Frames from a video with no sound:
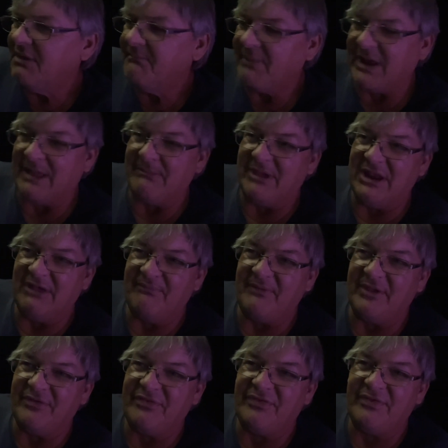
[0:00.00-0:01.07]
But I mean, if
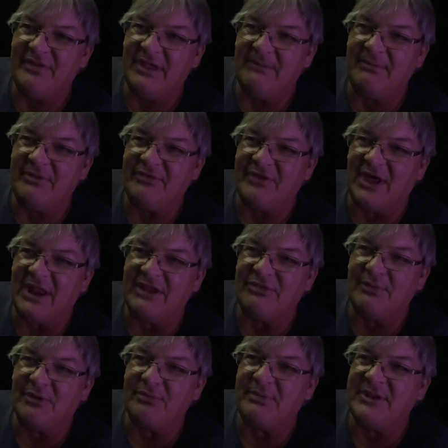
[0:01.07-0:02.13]
it's done and
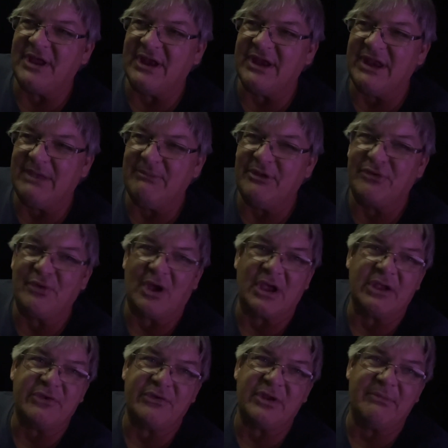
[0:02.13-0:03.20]
supposed to be done in every truck,
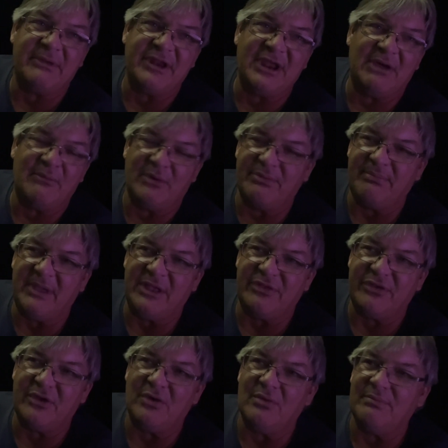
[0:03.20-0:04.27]
it should have been done with me
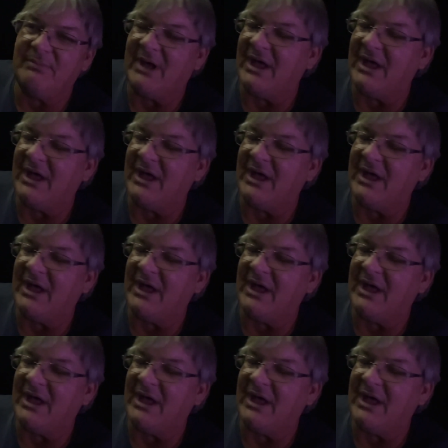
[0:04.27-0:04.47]
too.